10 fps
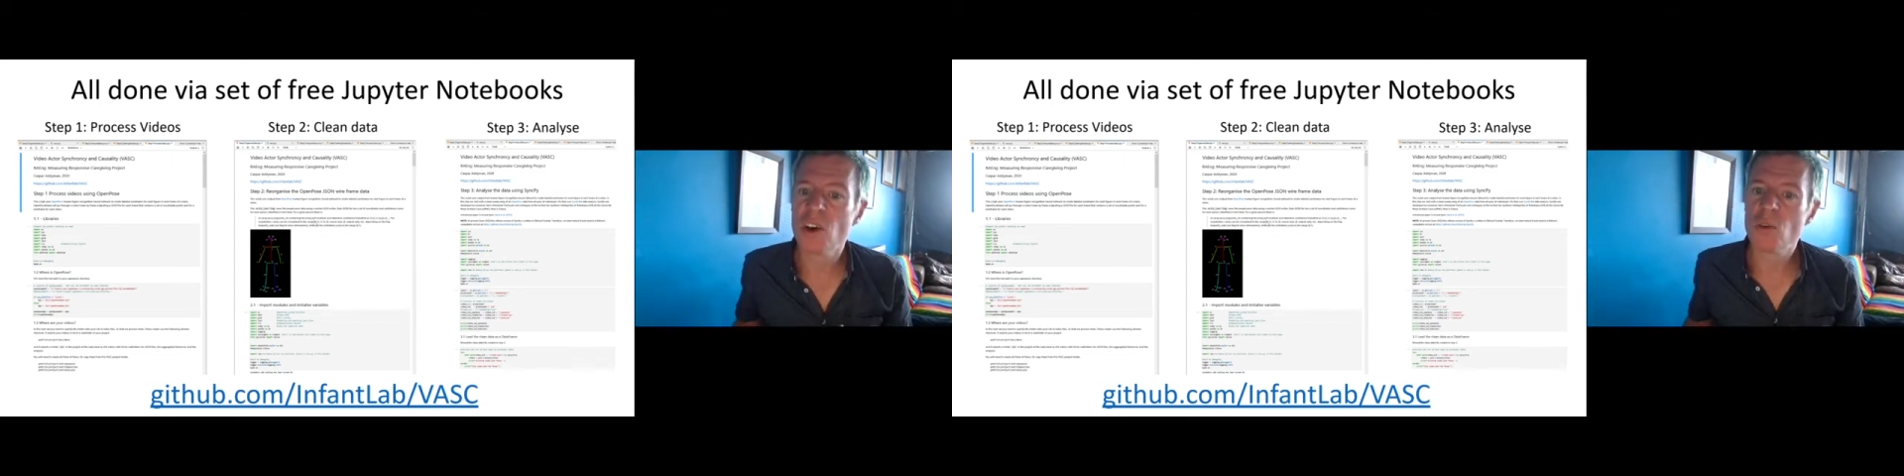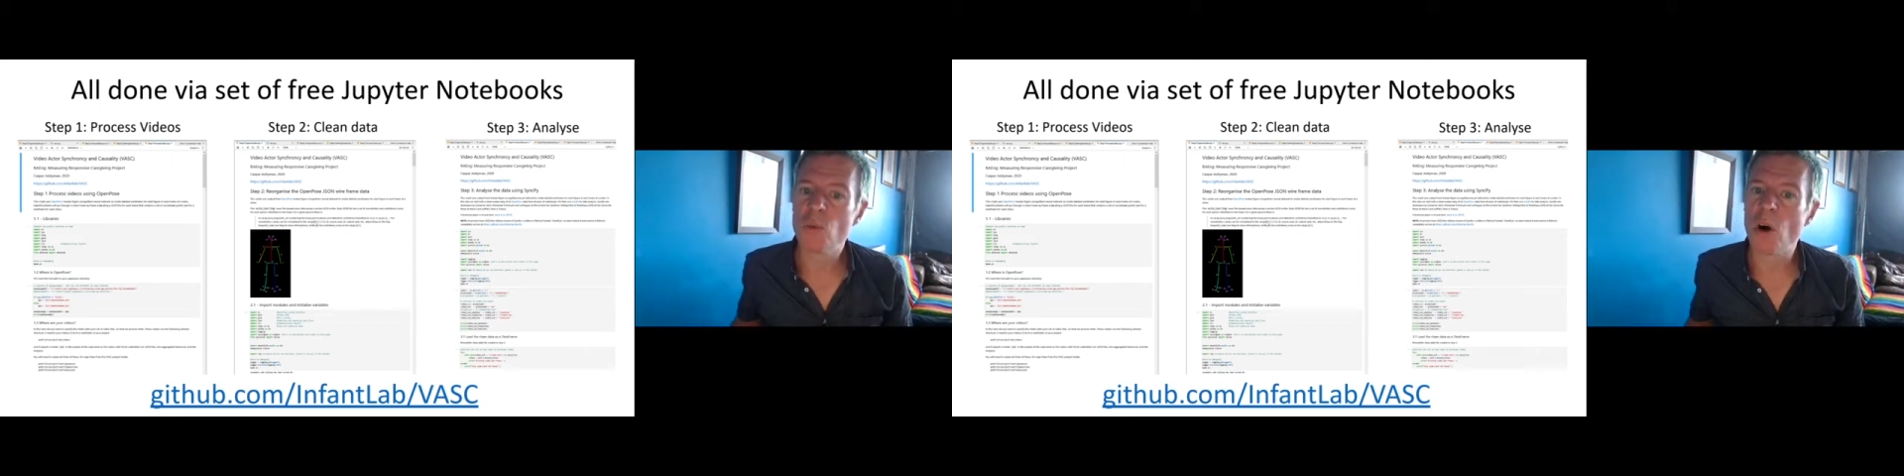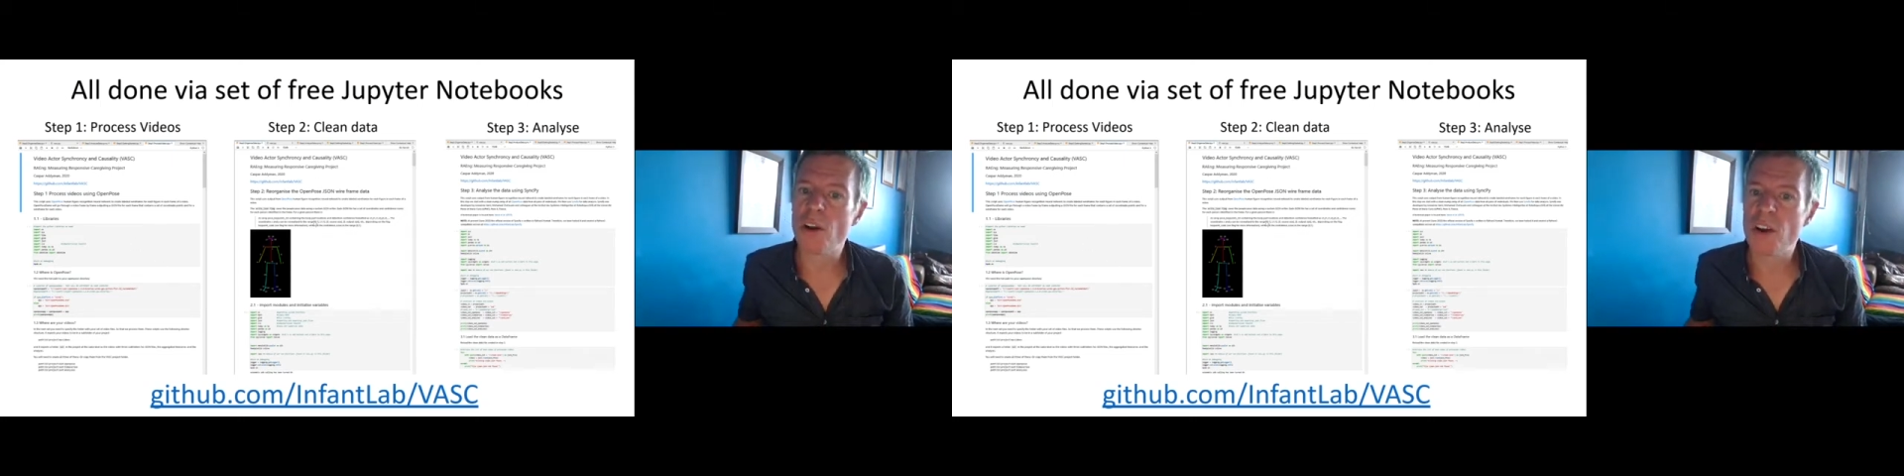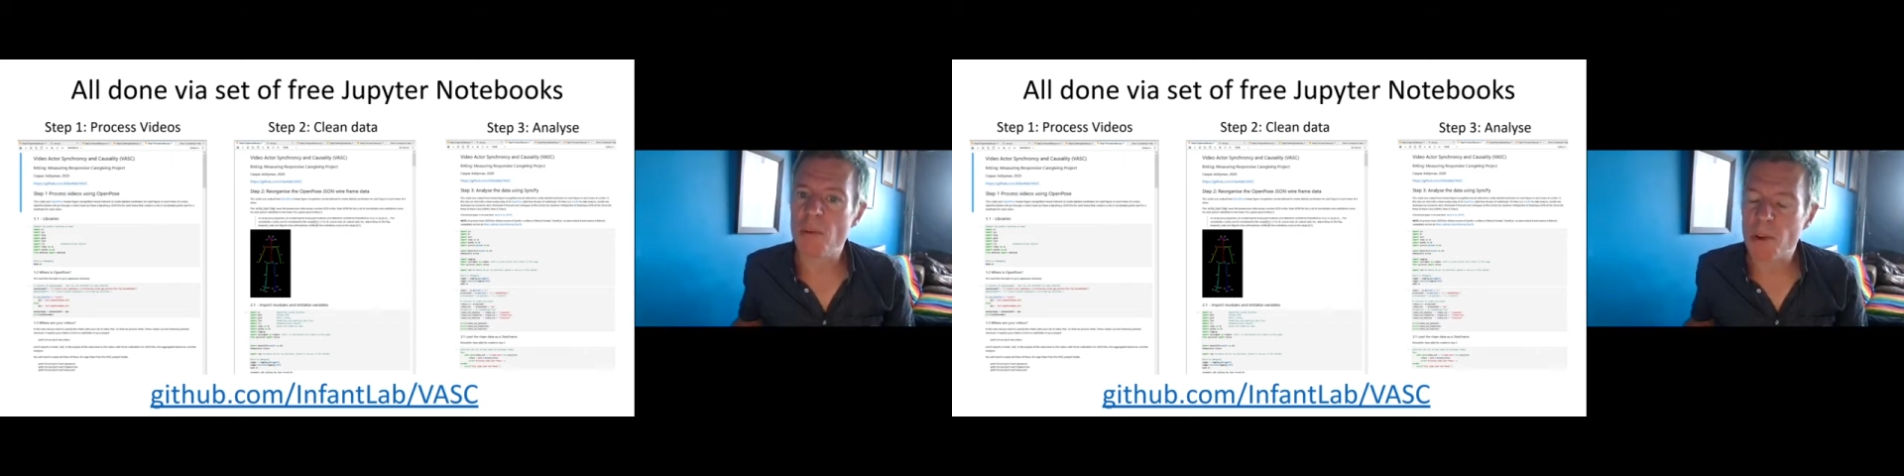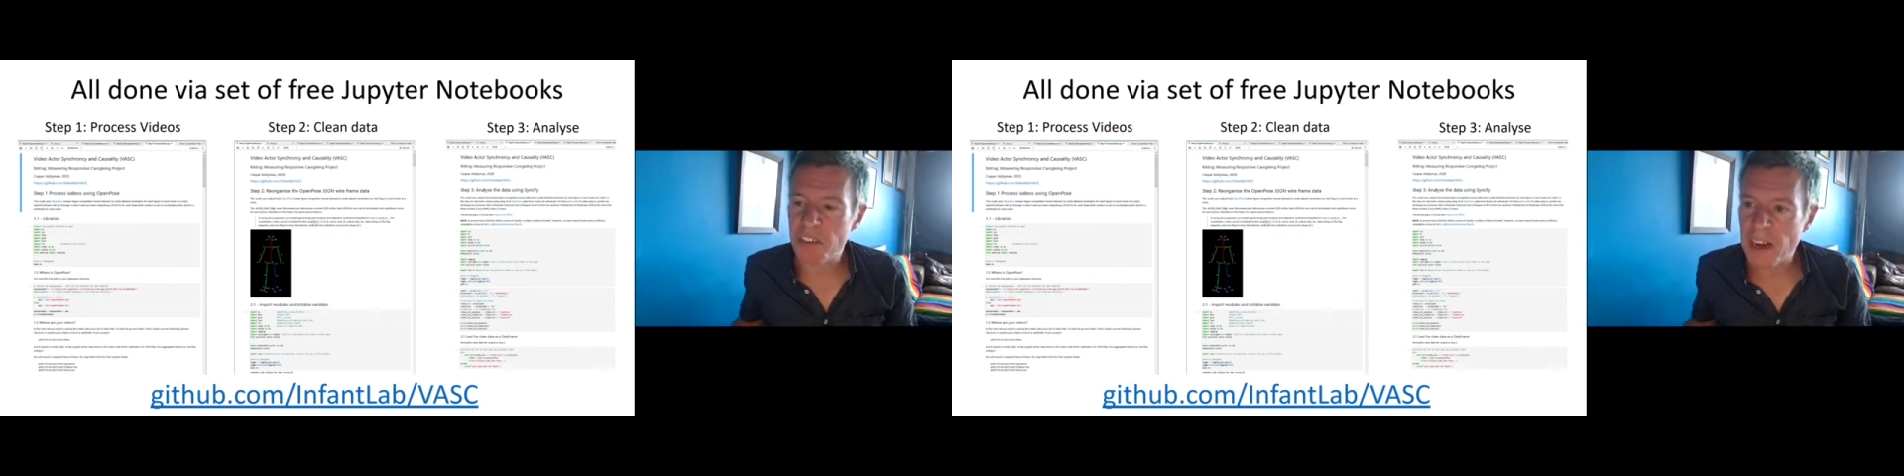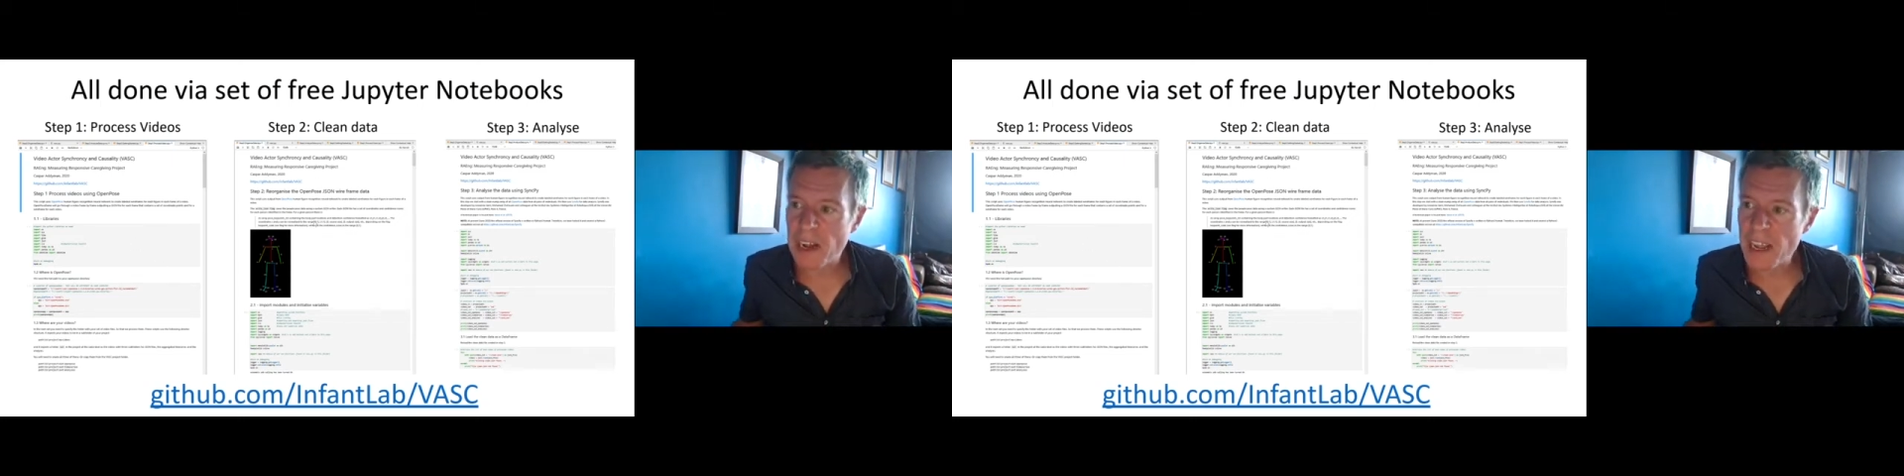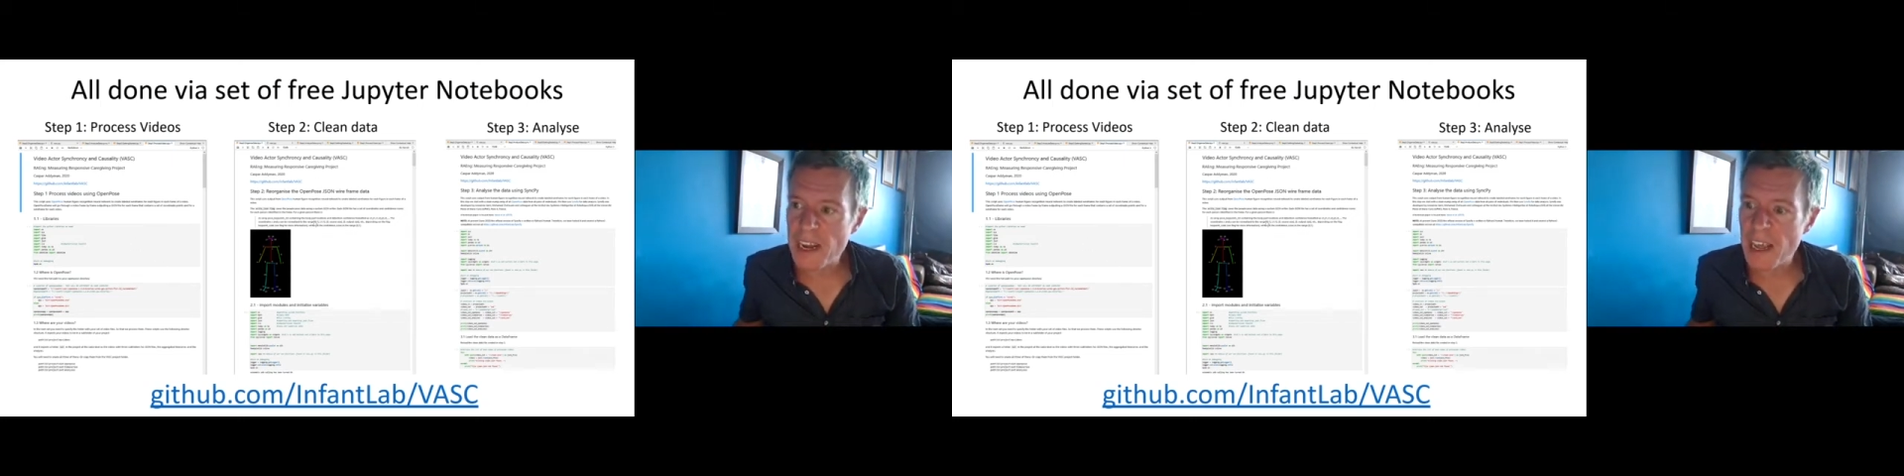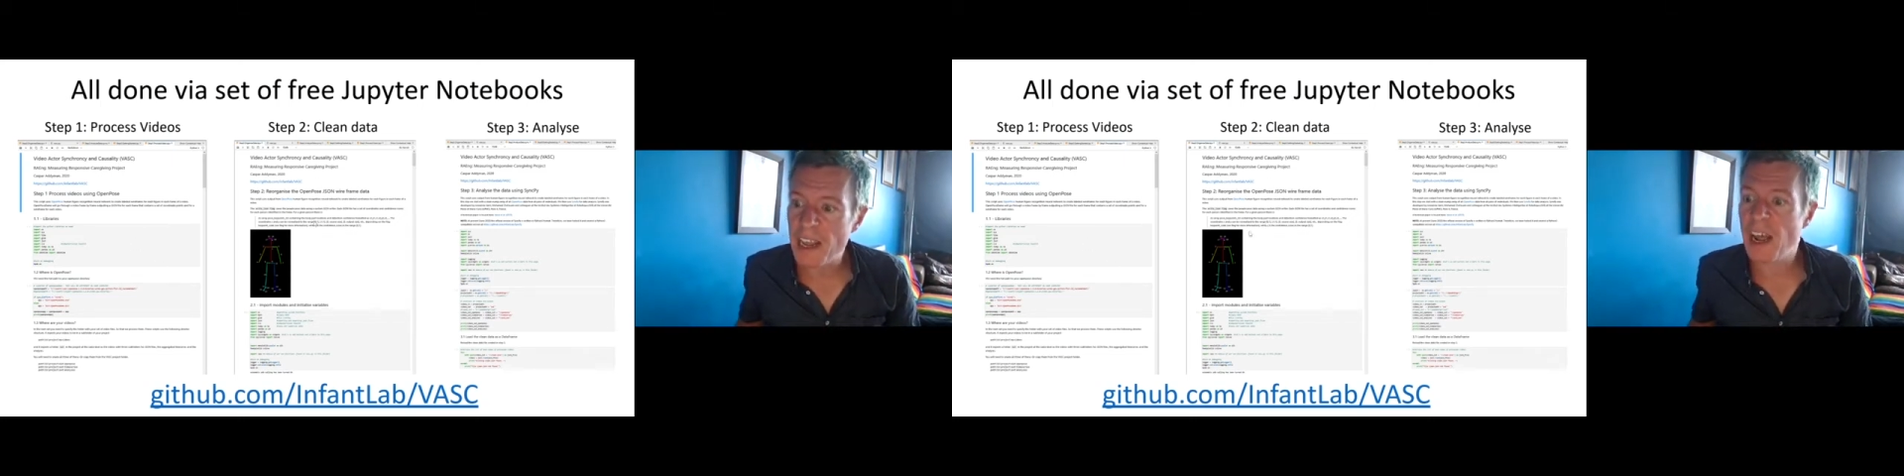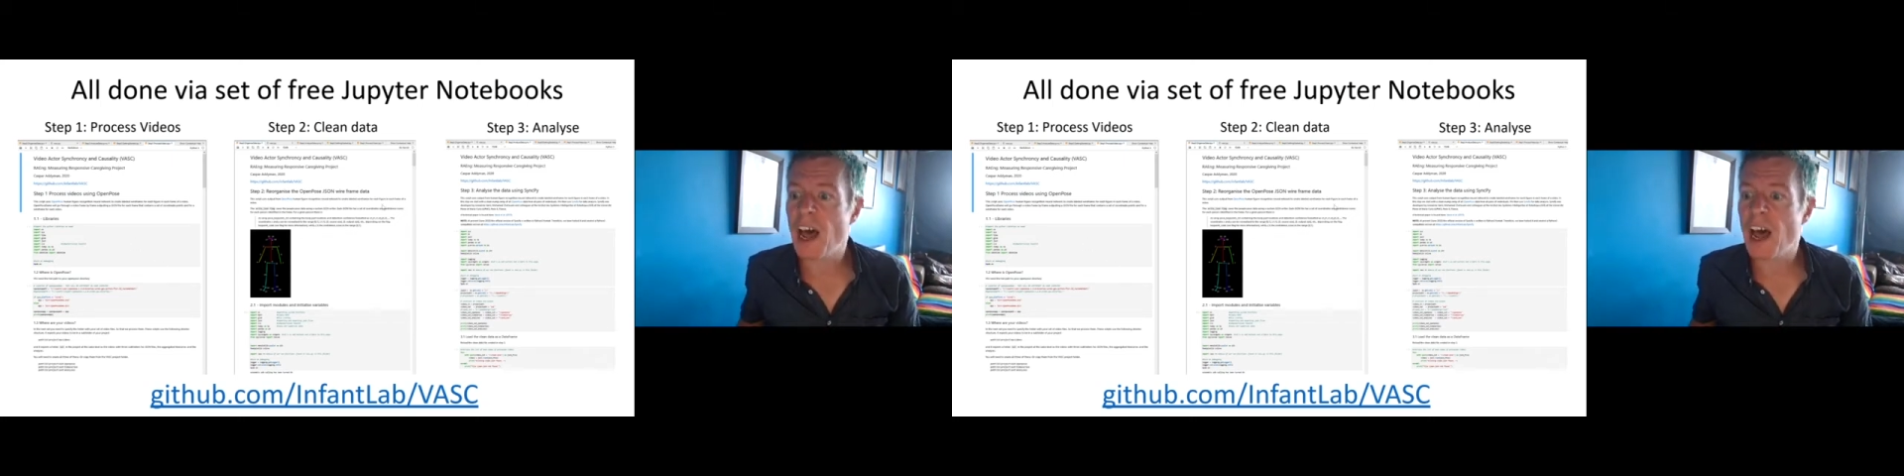one notebook to clean it,